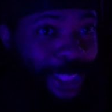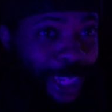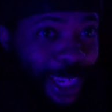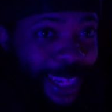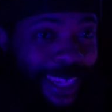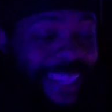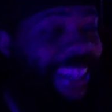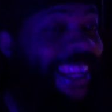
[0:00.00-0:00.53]

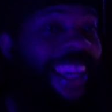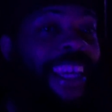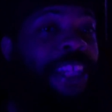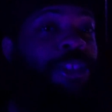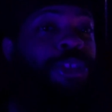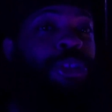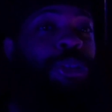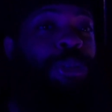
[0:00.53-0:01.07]
shit?
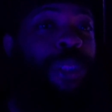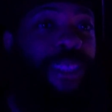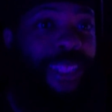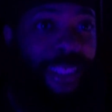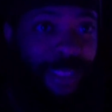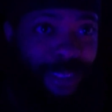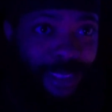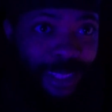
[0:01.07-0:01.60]
He's
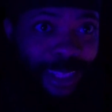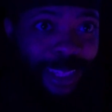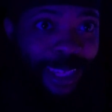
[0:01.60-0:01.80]
useless.